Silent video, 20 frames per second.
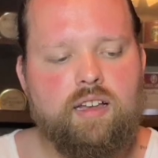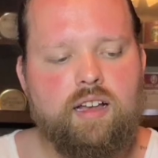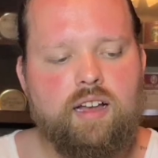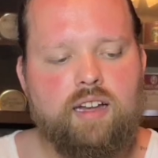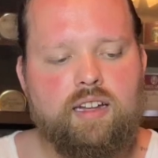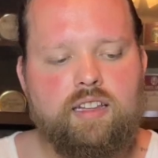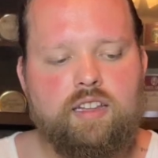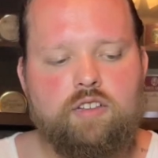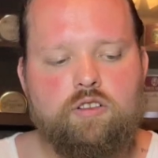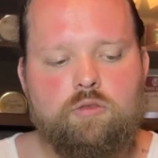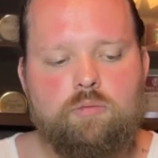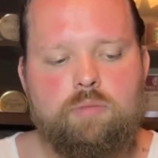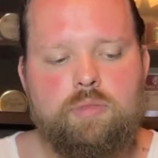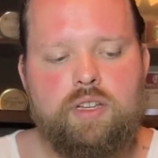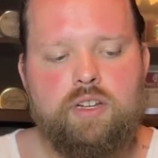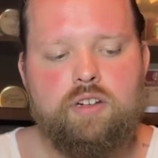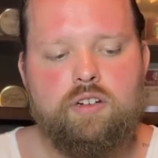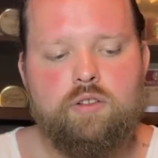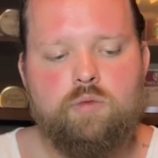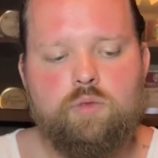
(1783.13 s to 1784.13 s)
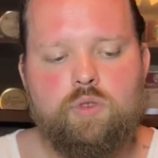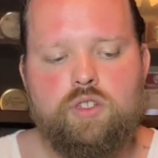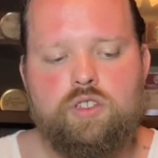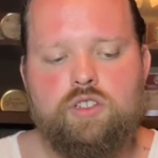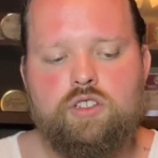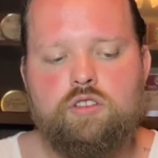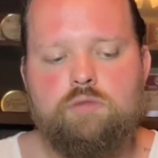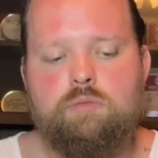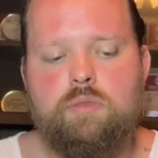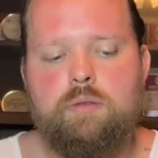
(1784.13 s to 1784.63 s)
A little beer would
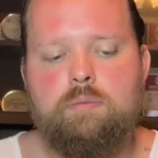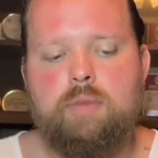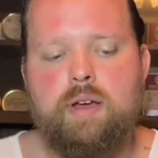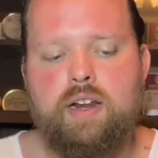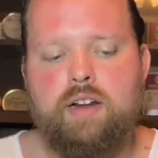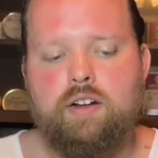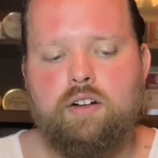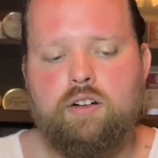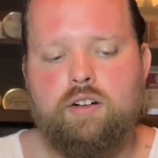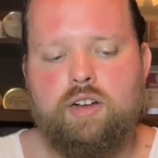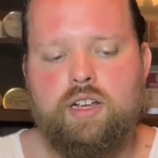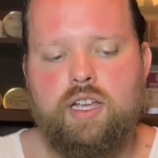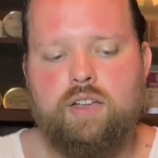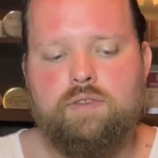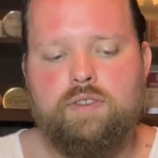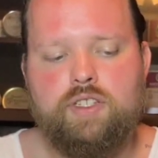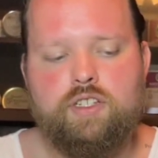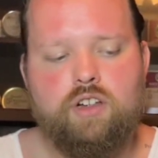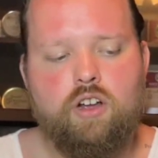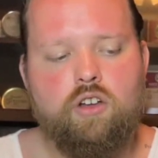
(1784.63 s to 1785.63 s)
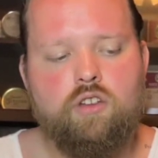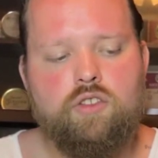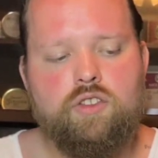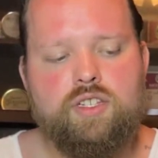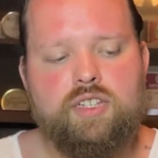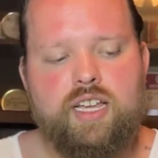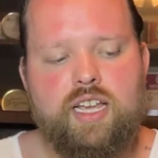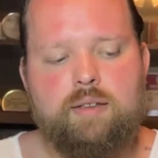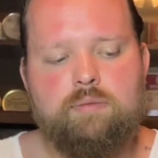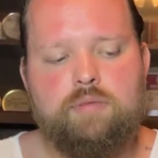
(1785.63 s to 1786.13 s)
suit me better, if it's all the
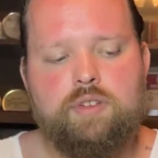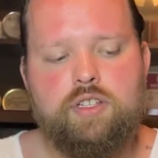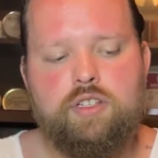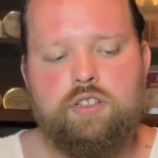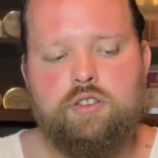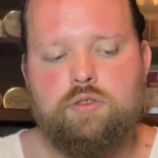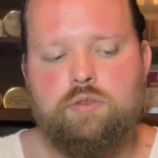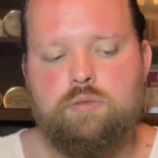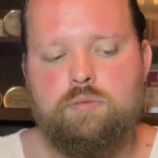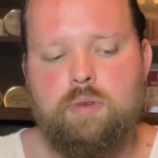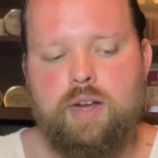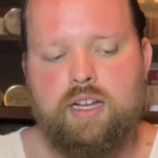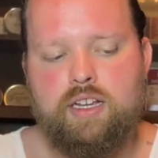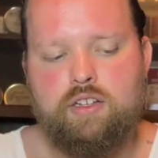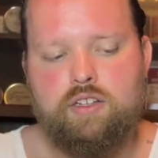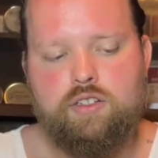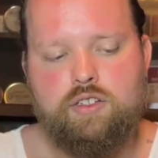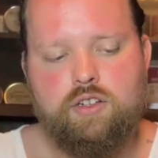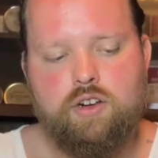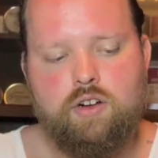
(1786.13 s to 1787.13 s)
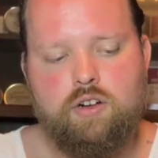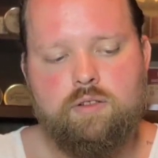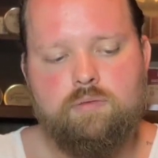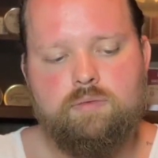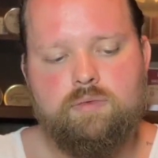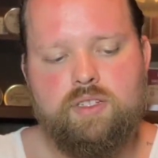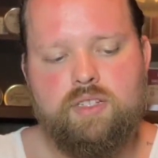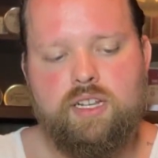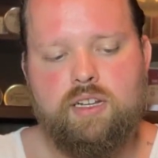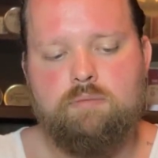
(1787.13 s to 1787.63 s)
same to you, my good sir,
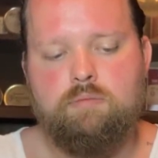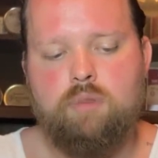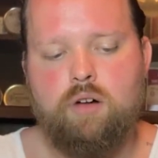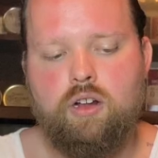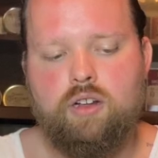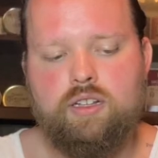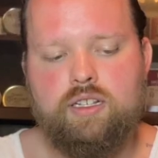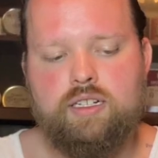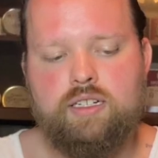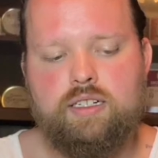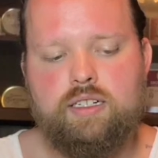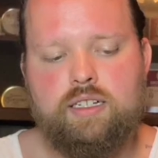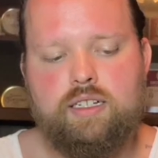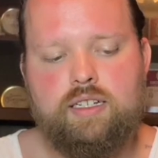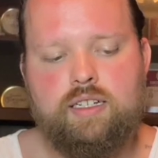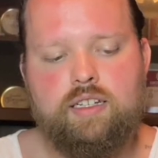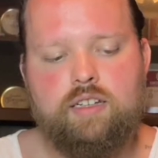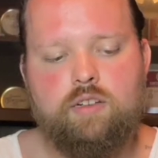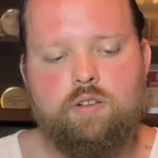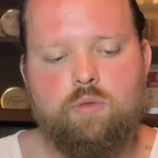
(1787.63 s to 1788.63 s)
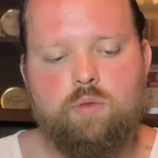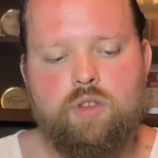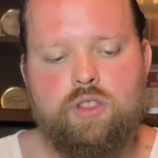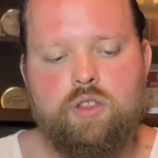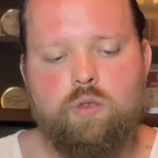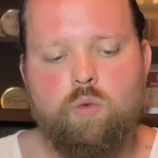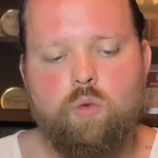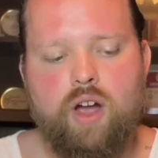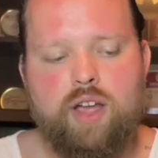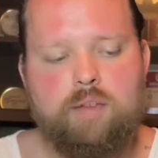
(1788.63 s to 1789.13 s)
said Balin, with
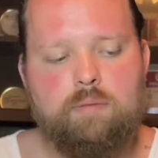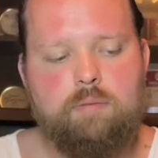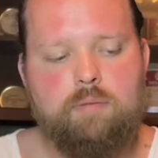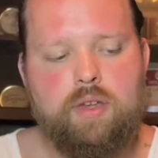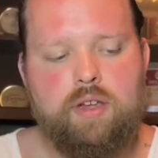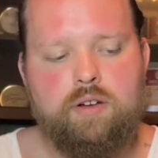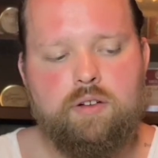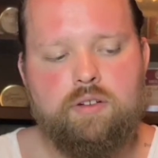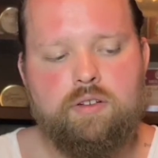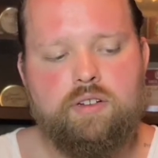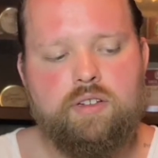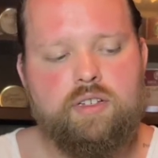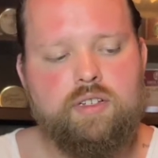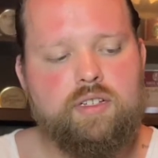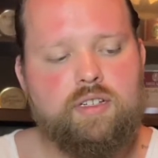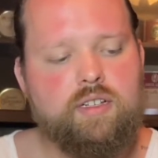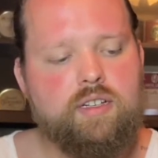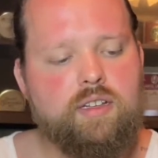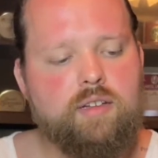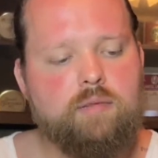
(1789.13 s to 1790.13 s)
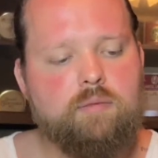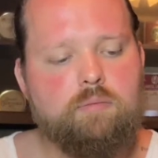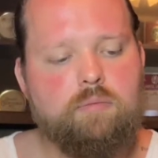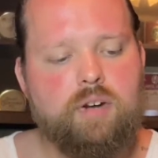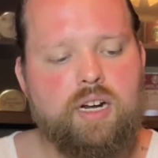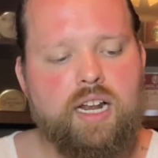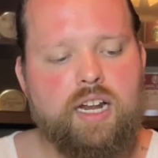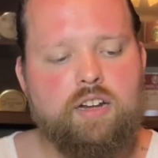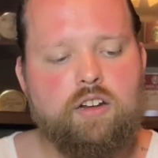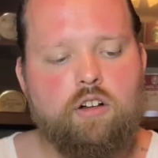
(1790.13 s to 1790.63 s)
the white beard.
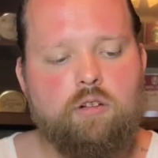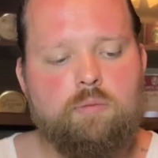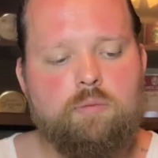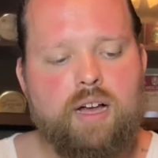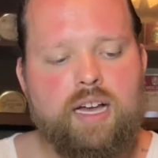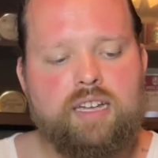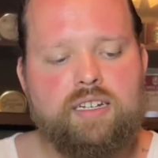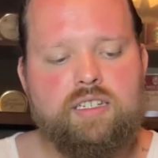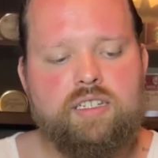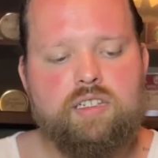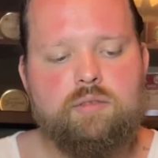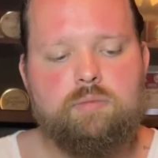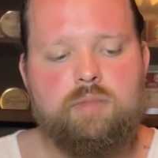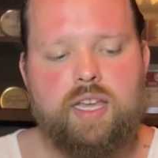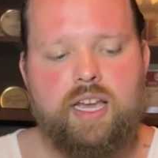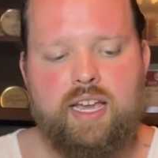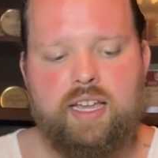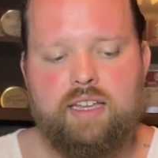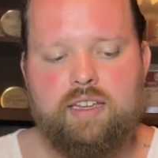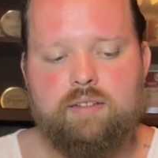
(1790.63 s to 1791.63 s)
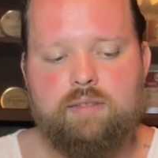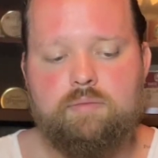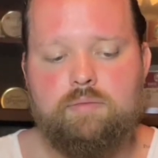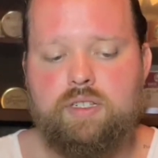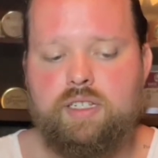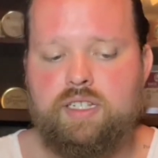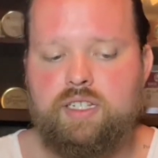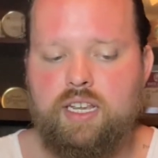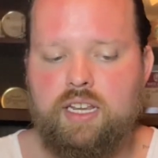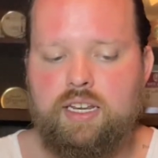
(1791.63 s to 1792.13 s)
But I don't mind some cake,
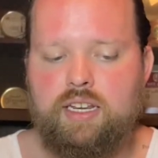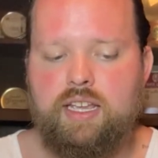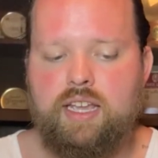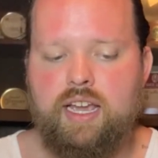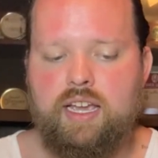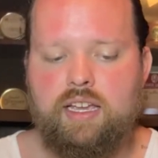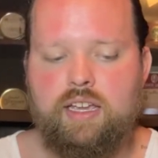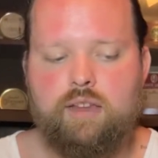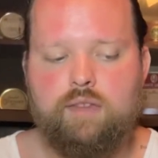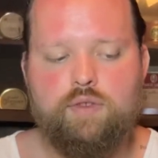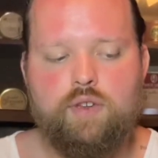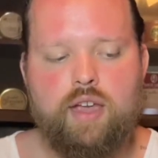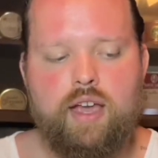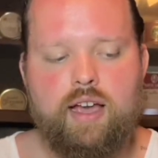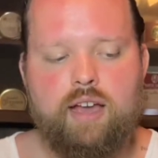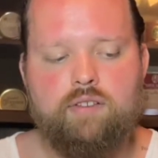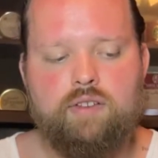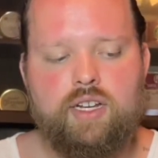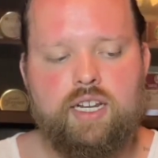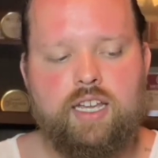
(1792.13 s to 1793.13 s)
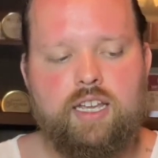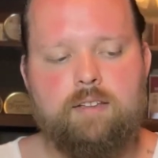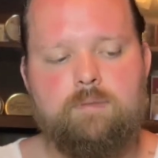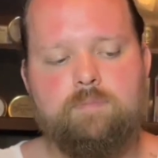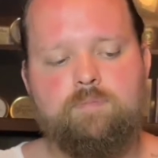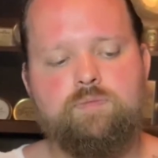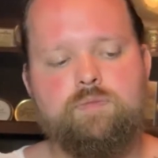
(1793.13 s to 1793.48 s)
seed cake if you have any.